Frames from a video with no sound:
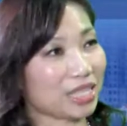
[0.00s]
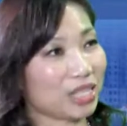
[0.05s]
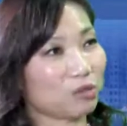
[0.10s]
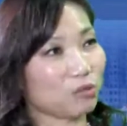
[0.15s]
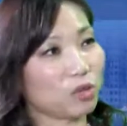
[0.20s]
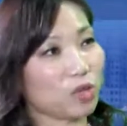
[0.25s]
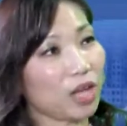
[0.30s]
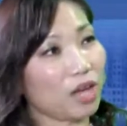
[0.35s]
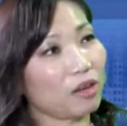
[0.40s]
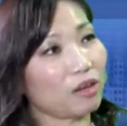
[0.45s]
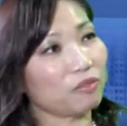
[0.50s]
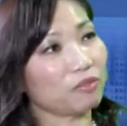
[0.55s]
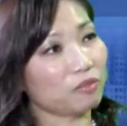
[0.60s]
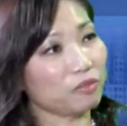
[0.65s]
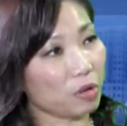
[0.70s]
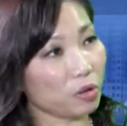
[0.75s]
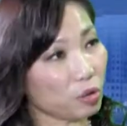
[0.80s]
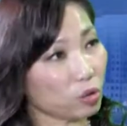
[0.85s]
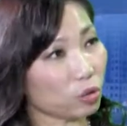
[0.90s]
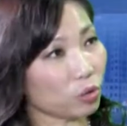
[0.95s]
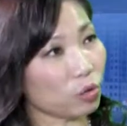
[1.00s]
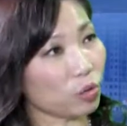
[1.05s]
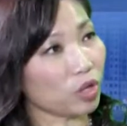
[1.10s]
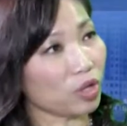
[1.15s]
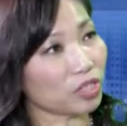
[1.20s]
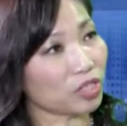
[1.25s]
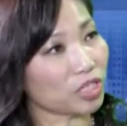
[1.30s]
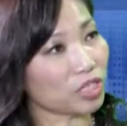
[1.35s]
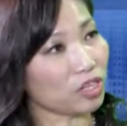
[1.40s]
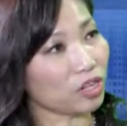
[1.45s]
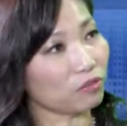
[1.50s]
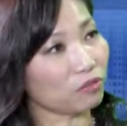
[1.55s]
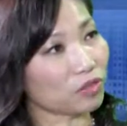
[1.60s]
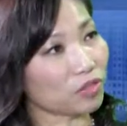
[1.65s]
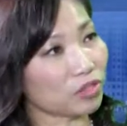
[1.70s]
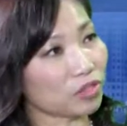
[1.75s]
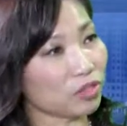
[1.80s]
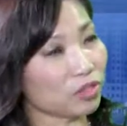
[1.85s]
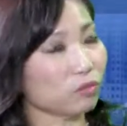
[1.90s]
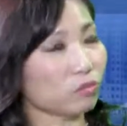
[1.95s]
Uh, we have very good quality
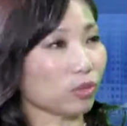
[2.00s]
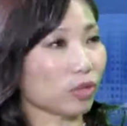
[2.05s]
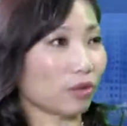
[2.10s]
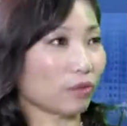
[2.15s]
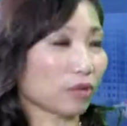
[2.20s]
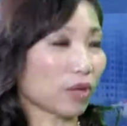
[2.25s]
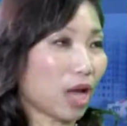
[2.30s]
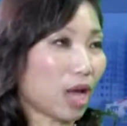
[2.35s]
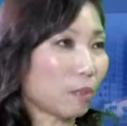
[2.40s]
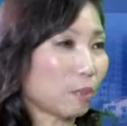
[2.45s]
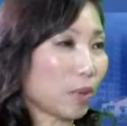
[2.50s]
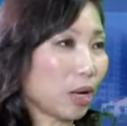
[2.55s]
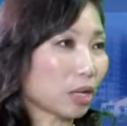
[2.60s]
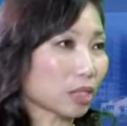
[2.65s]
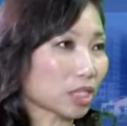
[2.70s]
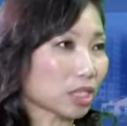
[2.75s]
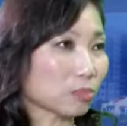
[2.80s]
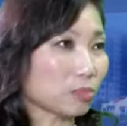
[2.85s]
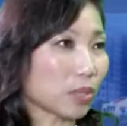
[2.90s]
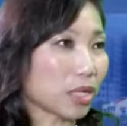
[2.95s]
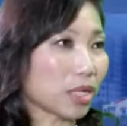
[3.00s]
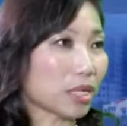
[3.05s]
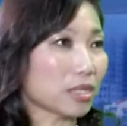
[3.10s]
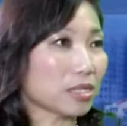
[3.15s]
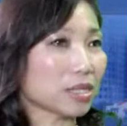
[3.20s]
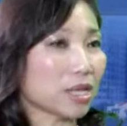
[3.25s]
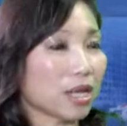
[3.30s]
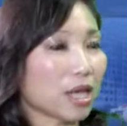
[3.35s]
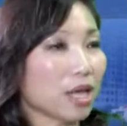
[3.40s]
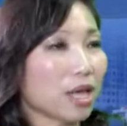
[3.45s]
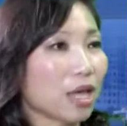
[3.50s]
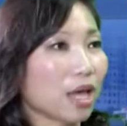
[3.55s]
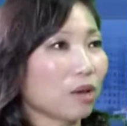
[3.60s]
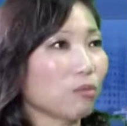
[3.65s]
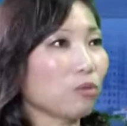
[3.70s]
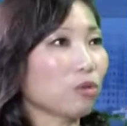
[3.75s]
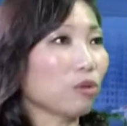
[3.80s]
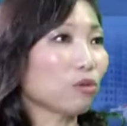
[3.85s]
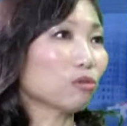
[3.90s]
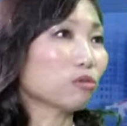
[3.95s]
offices, we have car park space,
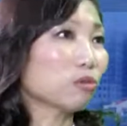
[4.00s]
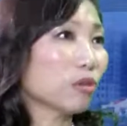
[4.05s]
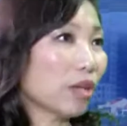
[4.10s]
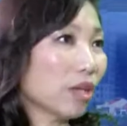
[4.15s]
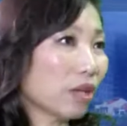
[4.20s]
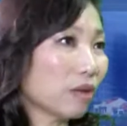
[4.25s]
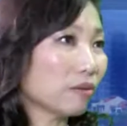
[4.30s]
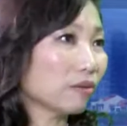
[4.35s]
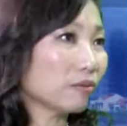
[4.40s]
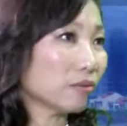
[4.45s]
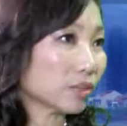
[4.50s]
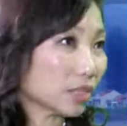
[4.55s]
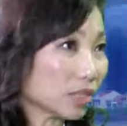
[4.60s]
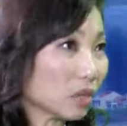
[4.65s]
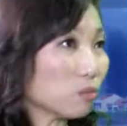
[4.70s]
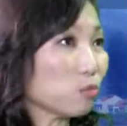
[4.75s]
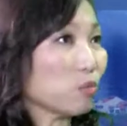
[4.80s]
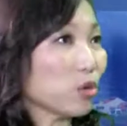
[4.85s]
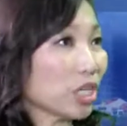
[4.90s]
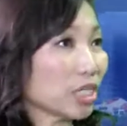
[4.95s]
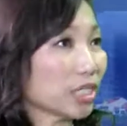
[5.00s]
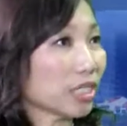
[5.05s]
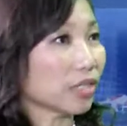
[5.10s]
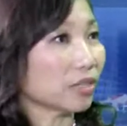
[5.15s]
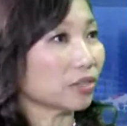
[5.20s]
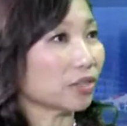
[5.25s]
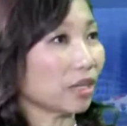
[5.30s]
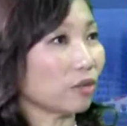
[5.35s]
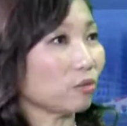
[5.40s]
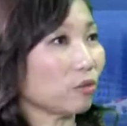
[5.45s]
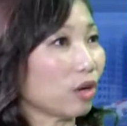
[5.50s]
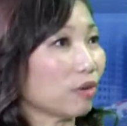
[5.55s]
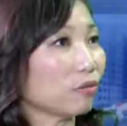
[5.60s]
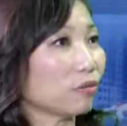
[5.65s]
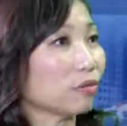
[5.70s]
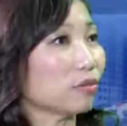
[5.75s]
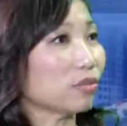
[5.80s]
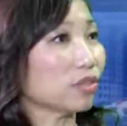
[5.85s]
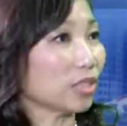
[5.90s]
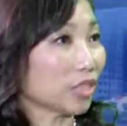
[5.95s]
and we also have uh, some retail at
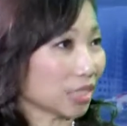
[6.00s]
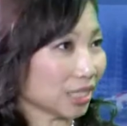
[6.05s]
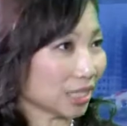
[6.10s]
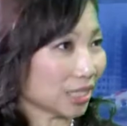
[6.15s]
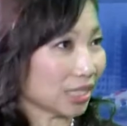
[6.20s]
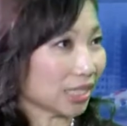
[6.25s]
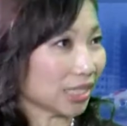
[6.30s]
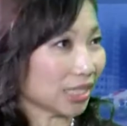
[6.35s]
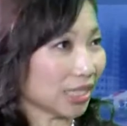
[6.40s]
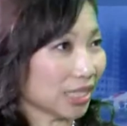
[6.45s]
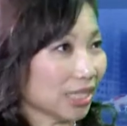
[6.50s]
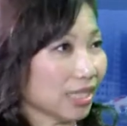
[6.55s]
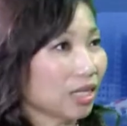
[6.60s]
Raffles City,